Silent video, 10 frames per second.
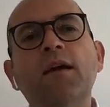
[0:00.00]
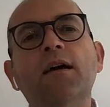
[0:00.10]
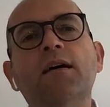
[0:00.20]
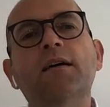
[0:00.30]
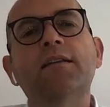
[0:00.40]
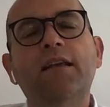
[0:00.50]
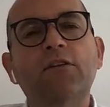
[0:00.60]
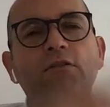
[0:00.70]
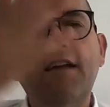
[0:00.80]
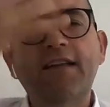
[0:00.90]
uh, that
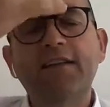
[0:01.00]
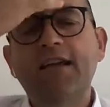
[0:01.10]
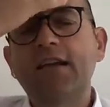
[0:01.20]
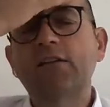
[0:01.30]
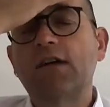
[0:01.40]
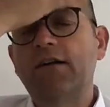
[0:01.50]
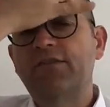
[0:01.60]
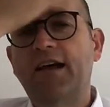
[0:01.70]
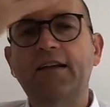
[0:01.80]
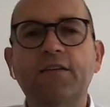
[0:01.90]
already telegraph
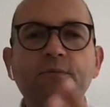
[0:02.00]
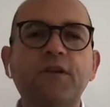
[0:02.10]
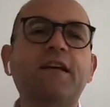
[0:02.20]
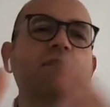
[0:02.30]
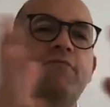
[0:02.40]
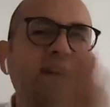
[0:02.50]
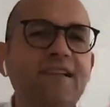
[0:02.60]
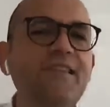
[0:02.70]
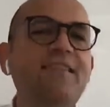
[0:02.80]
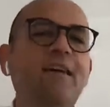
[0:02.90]
lines were
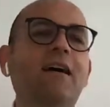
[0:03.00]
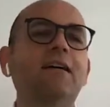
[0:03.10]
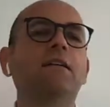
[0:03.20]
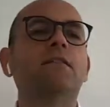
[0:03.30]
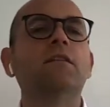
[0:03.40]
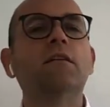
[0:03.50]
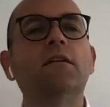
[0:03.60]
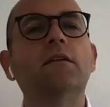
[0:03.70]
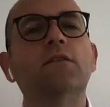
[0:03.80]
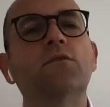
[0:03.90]
directly tied
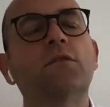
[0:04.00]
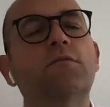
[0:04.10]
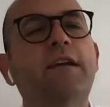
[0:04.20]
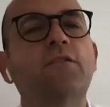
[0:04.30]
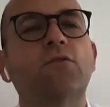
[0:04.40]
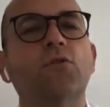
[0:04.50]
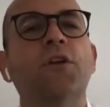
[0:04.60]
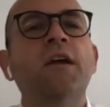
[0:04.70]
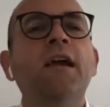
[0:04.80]
uh, to the railroad.